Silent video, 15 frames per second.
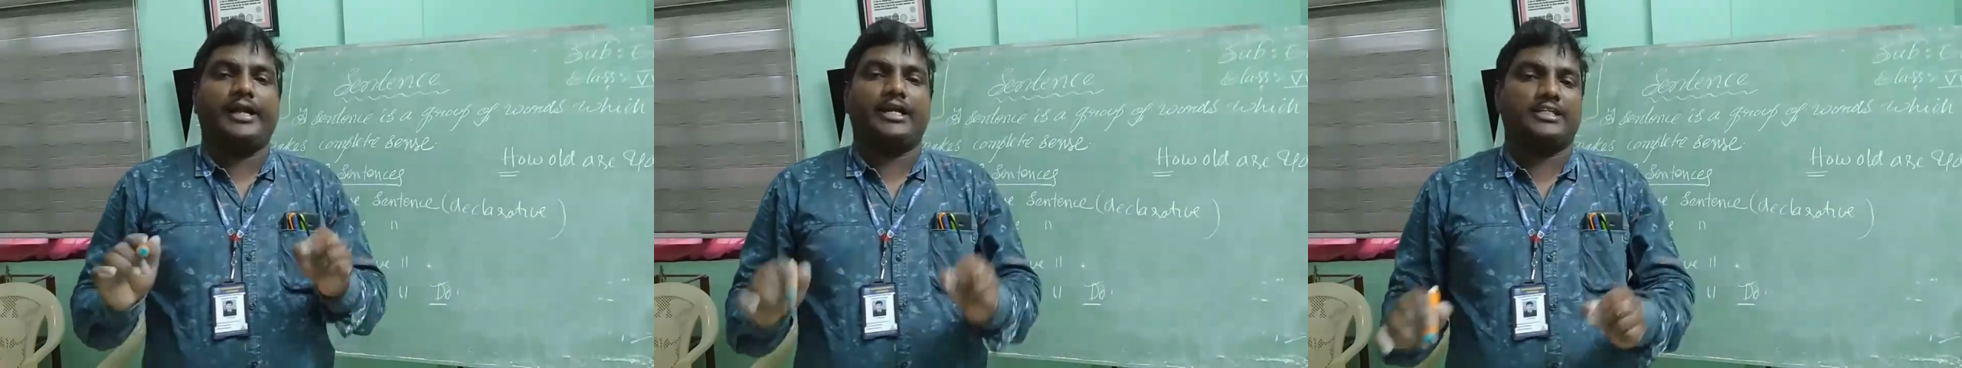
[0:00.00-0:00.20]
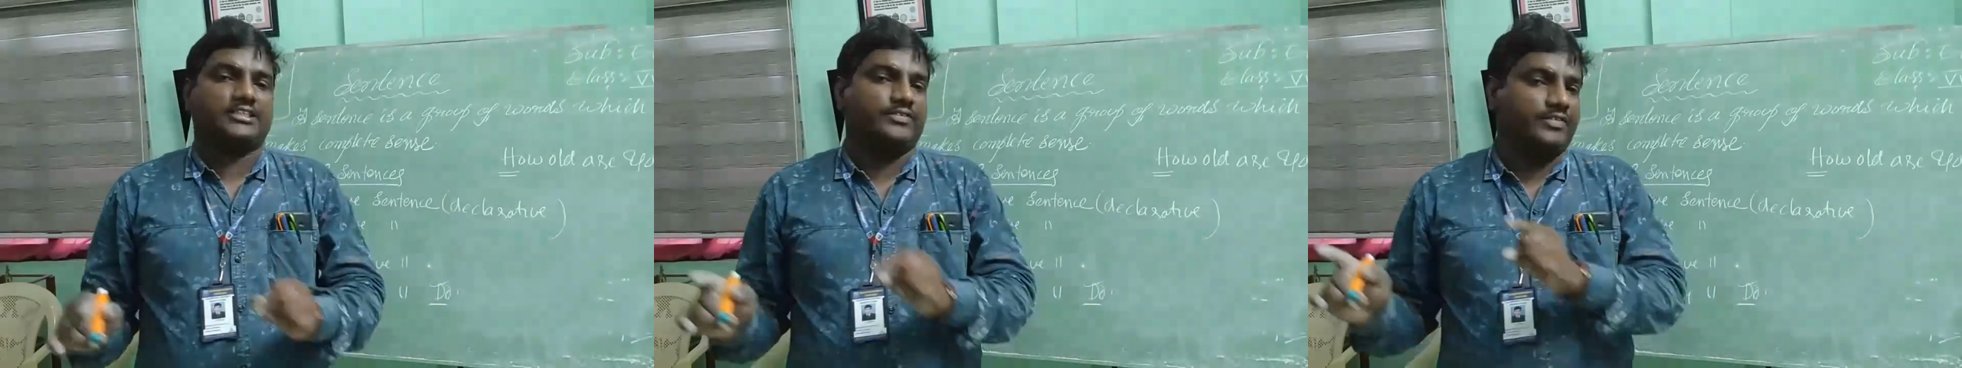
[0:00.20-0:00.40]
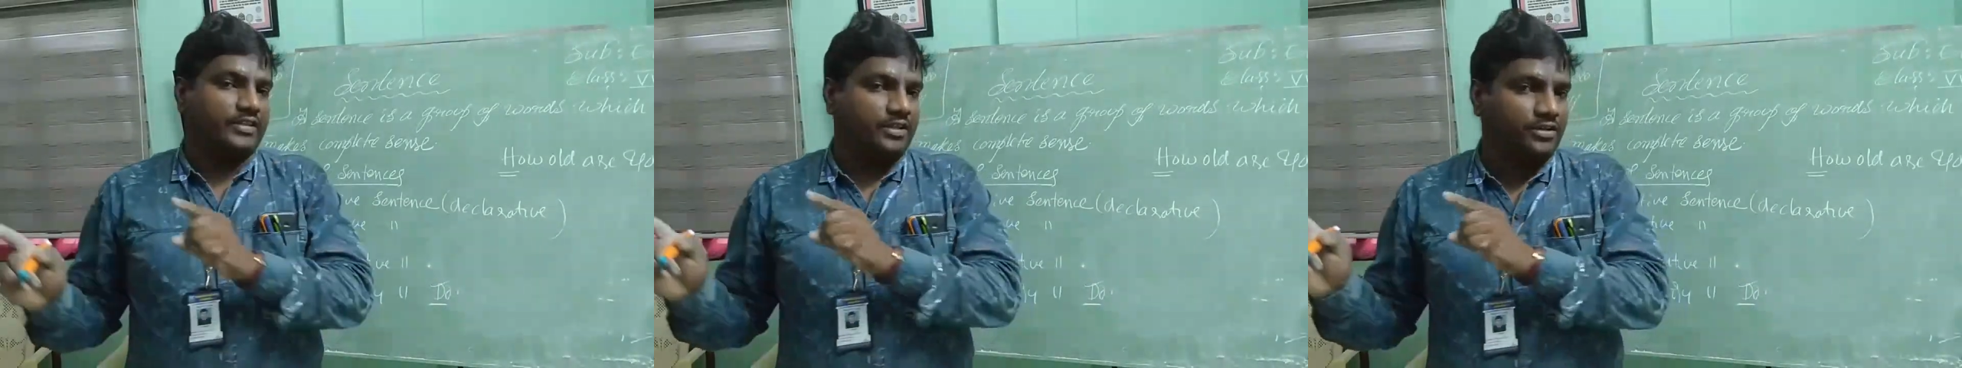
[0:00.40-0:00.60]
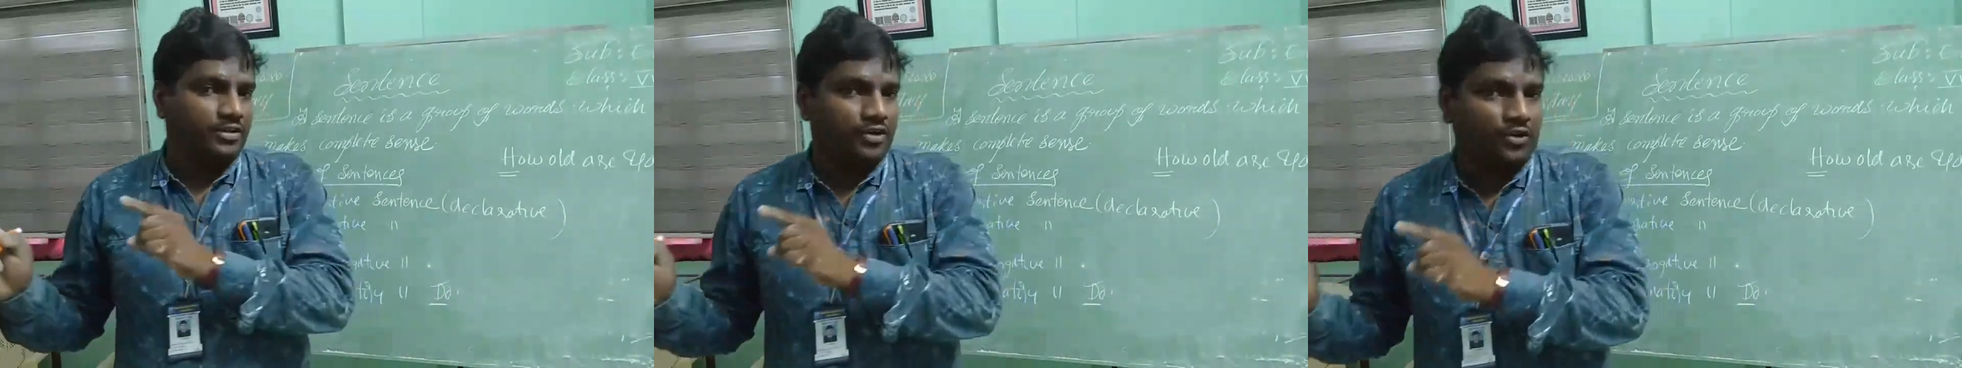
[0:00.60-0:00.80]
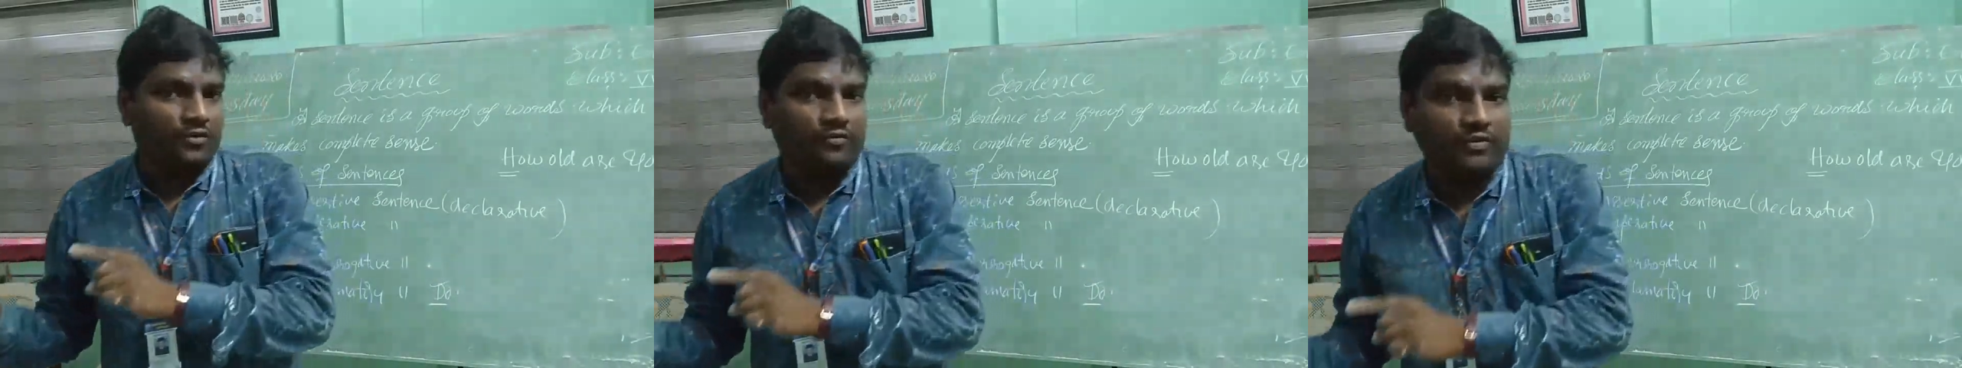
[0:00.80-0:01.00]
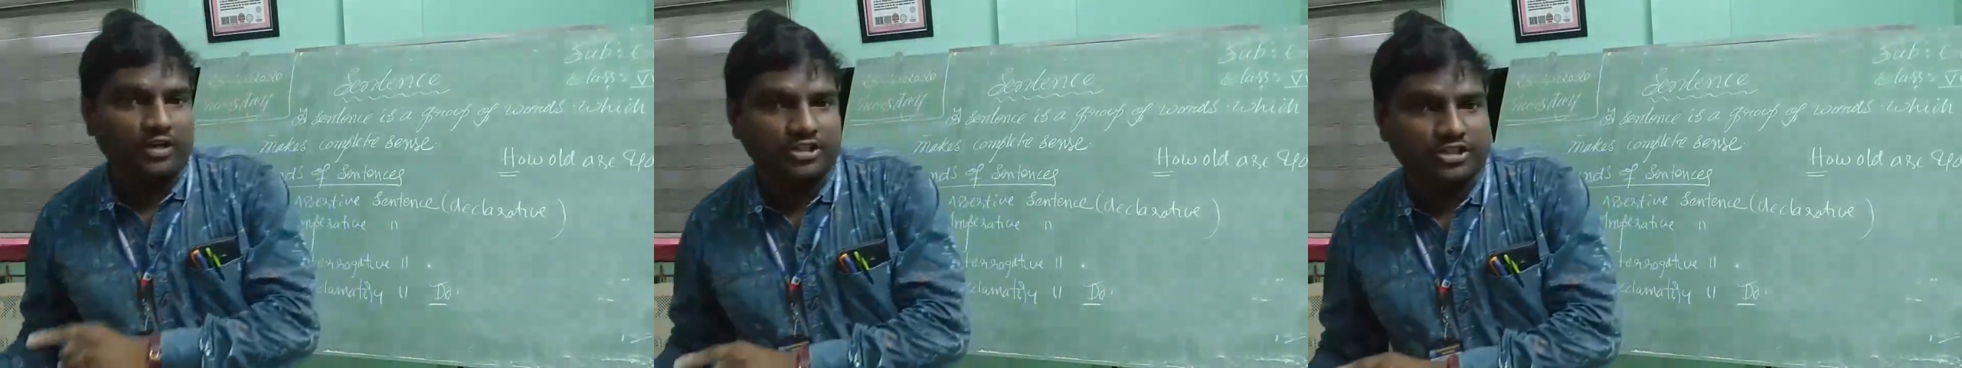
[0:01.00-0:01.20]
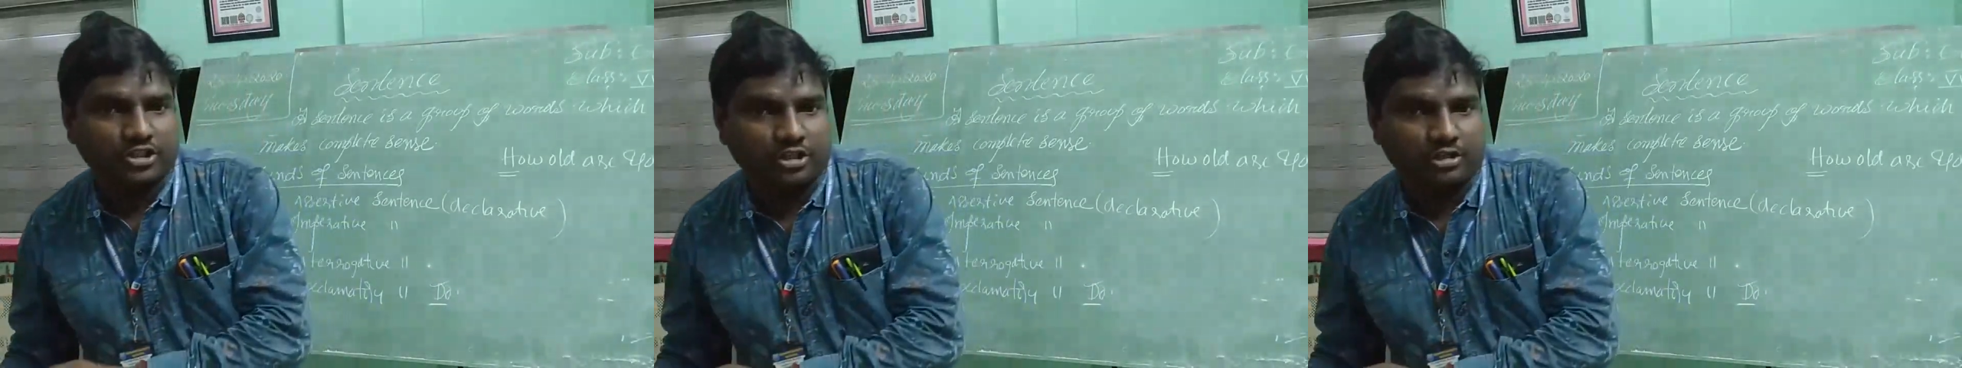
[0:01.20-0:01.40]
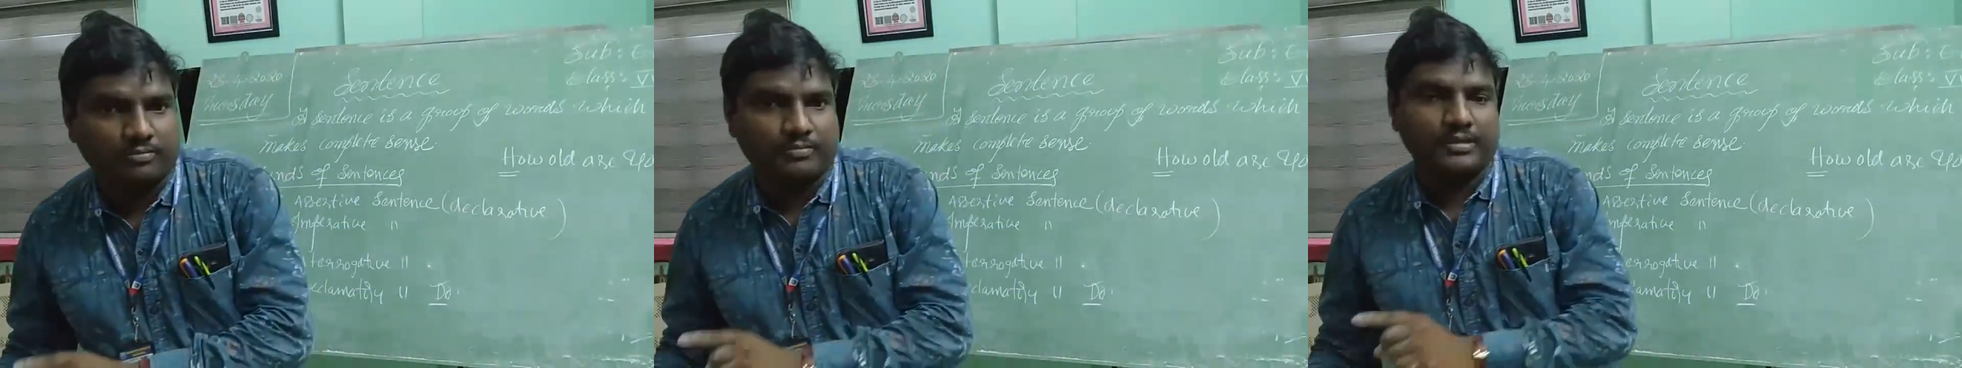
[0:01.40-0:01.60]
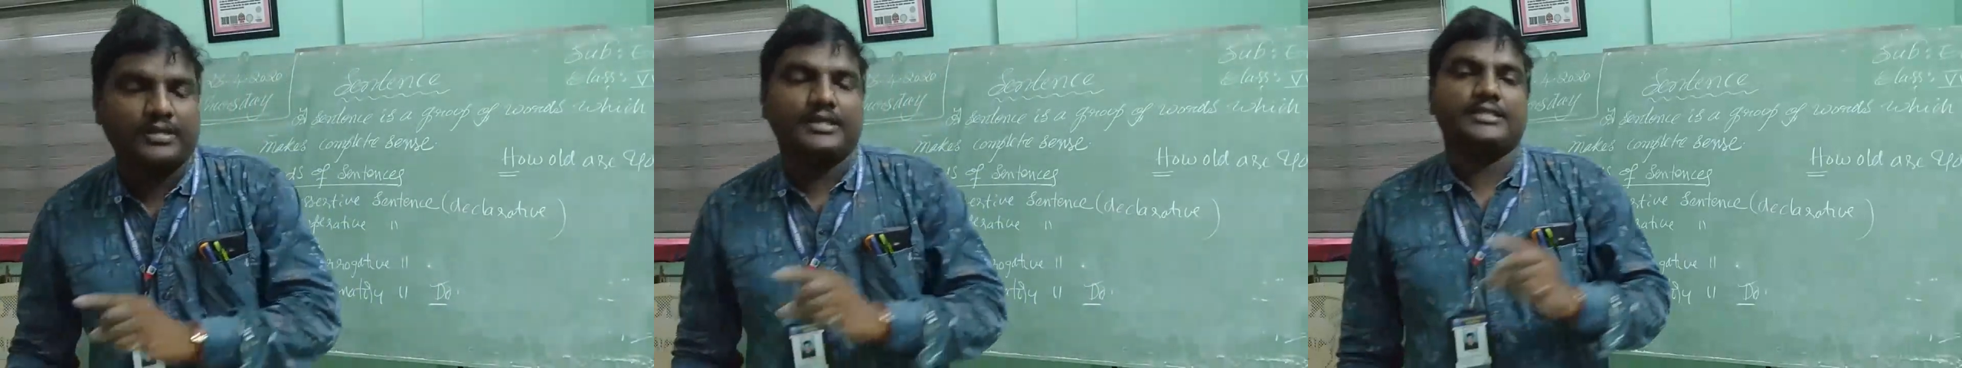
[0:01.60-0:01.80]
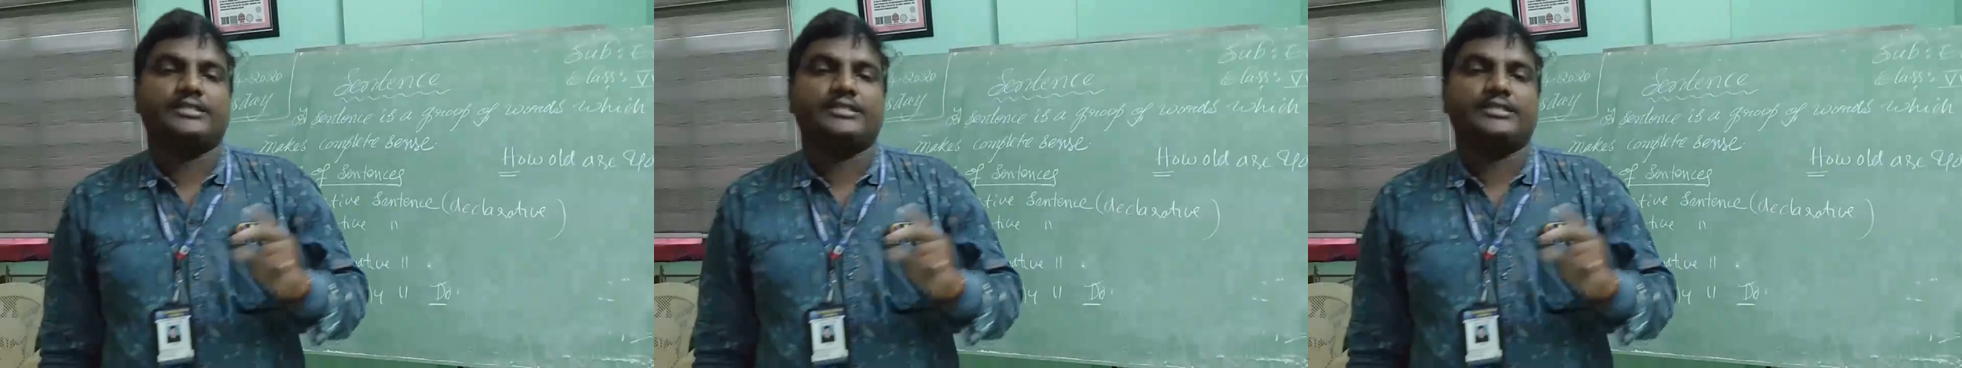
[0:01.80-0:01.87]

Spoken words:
ends with a full stop.